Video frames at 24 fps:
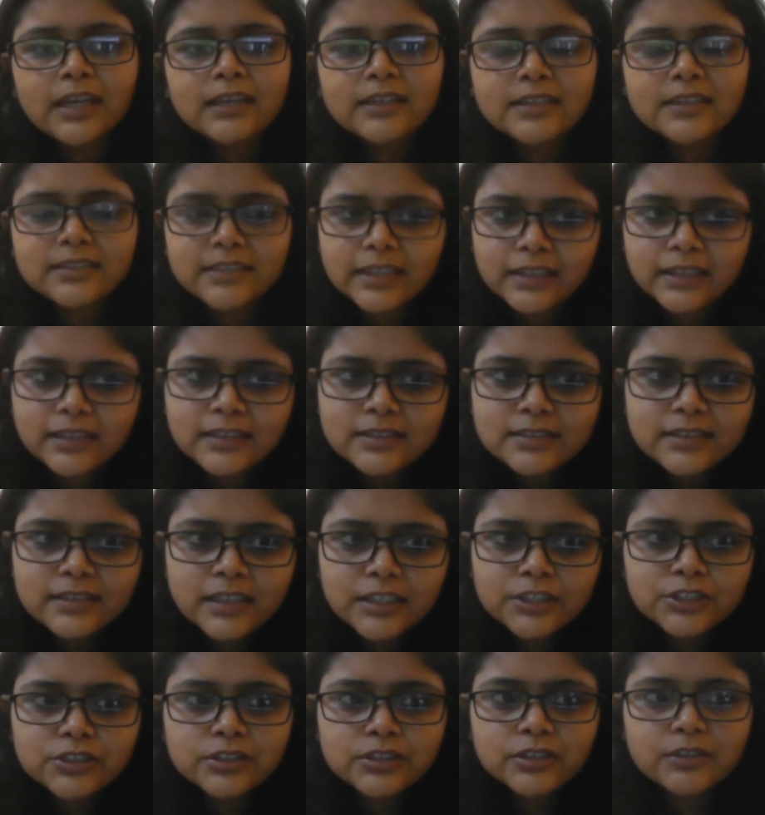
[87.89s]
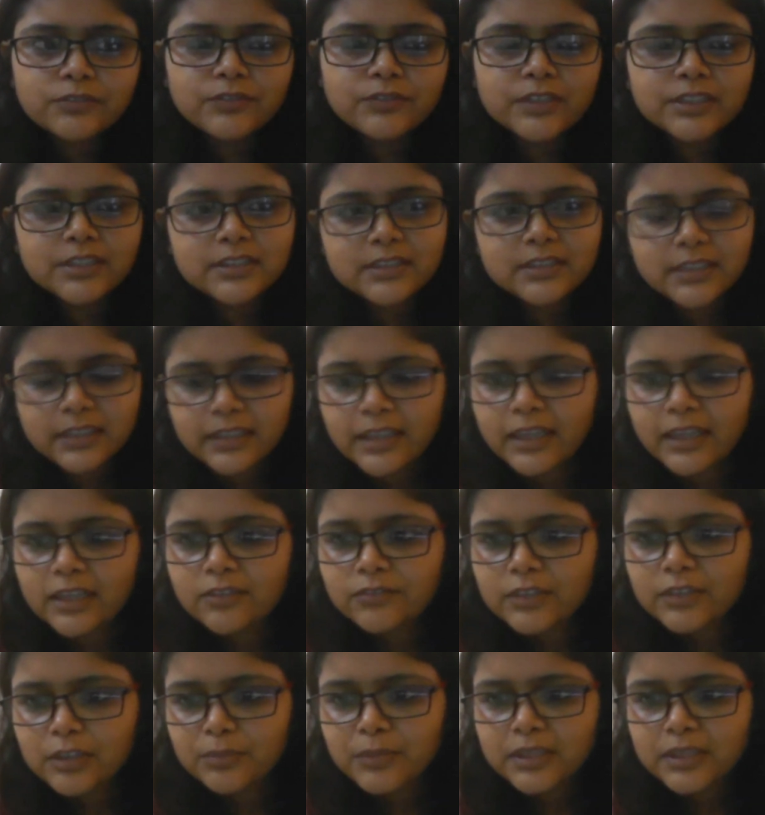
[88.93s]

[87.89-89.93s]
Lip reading: The second session, which is again will